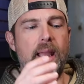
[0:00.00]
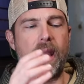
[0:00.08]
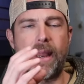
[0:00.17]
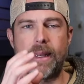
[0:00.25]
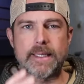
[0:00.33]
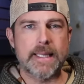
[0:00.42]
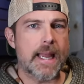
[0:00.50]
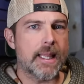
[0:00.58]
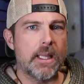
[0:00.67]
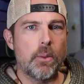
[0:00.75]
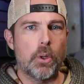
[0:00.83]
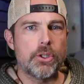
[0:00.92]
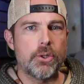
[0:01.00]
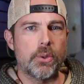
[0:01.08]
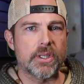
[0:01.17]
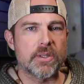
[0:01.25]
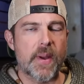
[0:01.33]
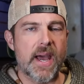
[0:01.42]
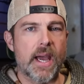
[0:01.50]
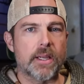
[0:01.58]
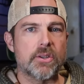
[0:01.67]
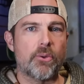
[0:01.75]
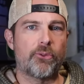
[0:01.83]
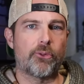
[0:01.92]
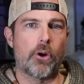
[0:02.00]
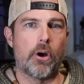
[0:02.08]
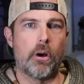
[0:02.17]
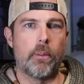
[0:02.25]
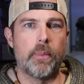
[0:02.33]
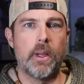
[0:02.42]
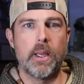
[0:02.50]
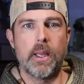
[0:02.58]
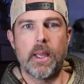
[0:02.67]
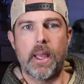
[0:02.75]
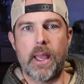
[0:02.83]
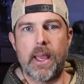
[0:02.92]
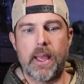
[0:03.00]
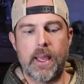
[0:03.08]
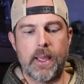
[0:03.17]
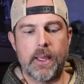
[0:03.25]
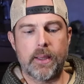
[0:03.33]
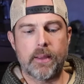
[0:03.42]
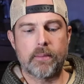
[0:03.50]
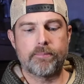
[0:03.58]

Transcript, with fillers: and exactly what you would expect from a